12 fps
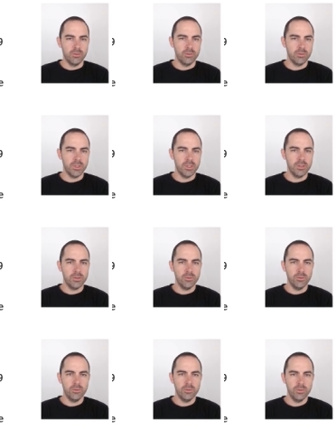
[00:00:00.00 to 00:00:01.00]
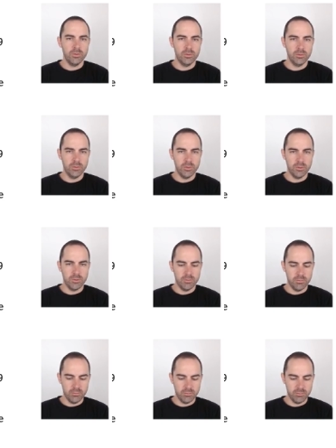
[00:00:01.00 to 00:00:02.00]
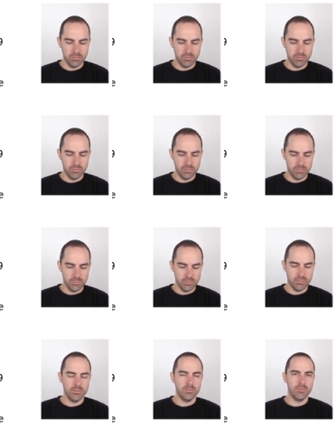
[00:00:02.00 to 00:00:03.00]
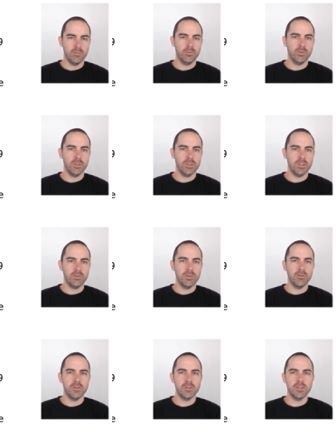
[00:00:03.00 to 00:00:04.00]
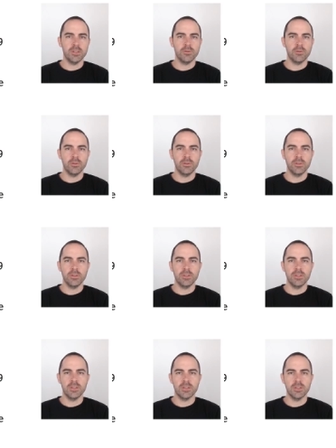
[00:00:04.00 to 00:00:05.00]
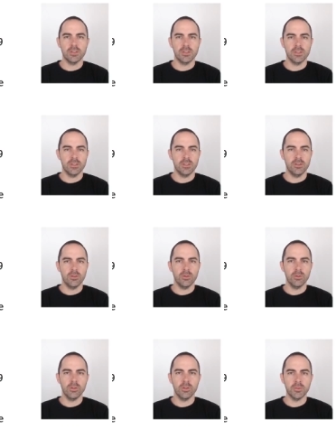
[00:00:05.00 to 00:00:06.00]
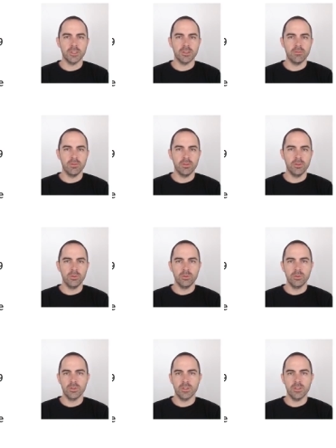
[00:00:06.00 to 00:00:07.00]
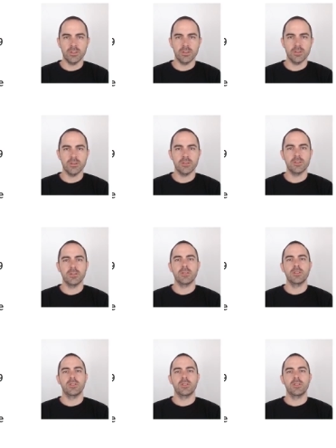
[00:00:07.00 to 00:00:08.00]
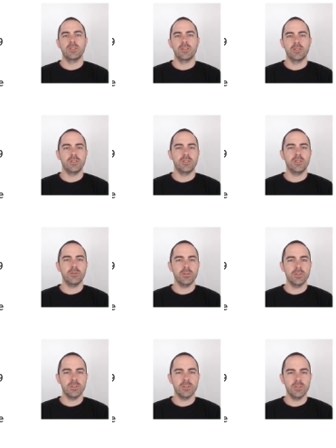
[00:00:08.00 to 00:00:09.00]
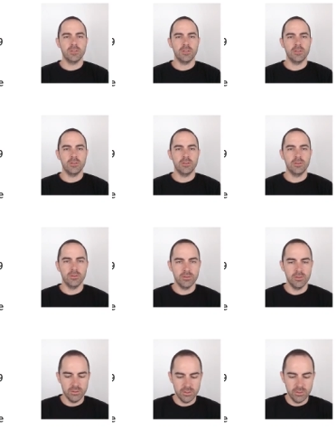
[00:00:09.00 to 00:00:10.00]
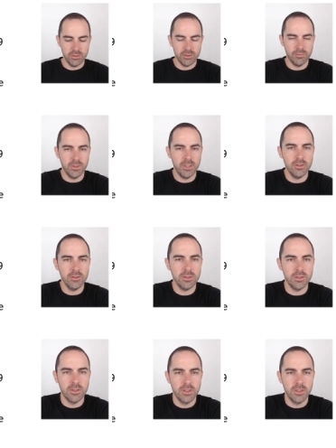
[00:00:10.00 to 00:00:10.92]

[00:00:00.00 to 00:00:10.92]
Okay, so um, what are the references for this uh, whole optical flow uh, sequence or series of videos?